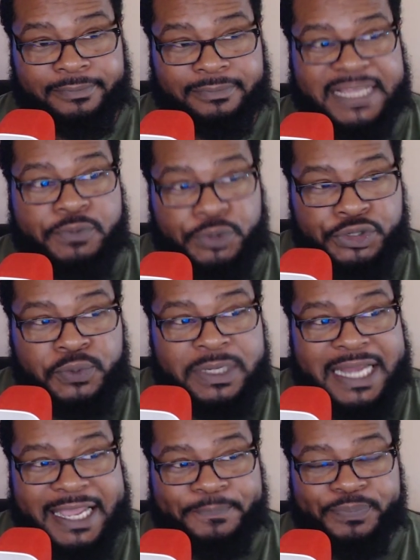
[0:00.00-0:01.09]
They will
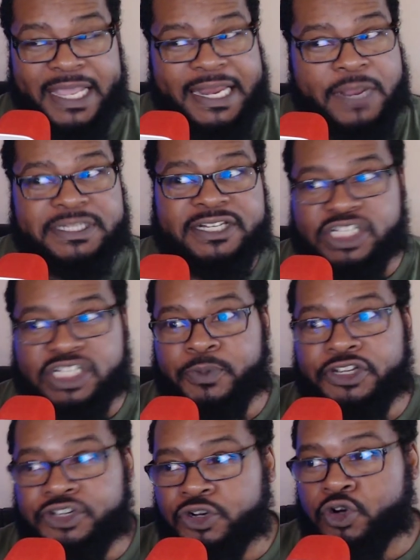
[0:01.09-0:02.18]
unite and they will start
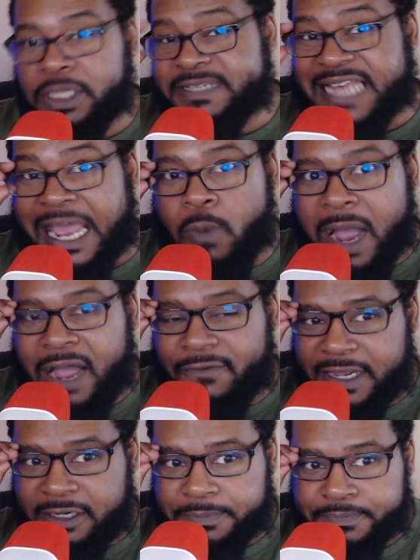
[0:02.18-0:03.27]
spreading your clips like
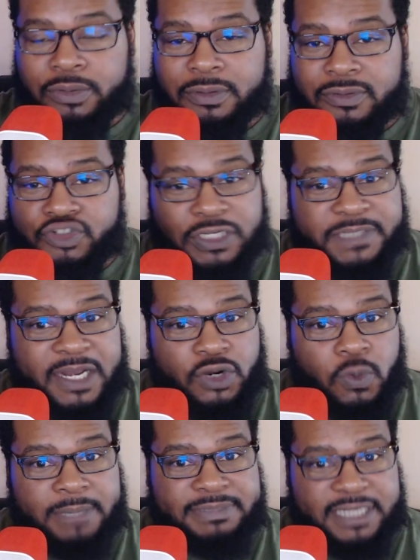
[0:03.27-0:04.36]
wildfire. Trust me, I know
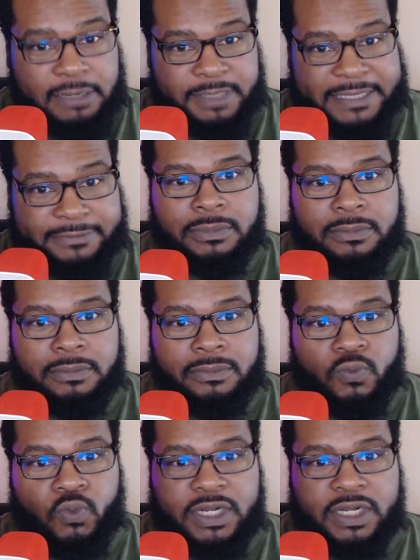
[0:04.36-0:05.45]
what I'm talking about.
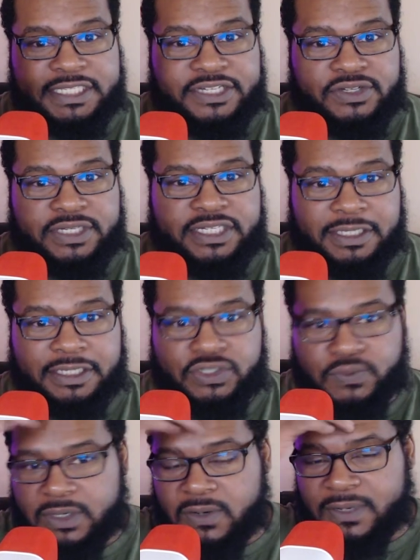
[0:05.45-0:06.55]
Once you start
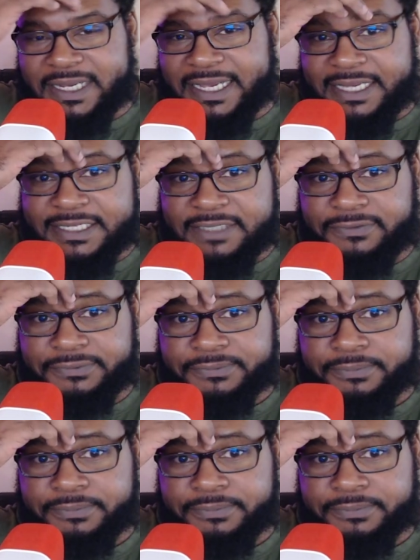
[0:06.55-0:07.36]
doing all that kind of stuff,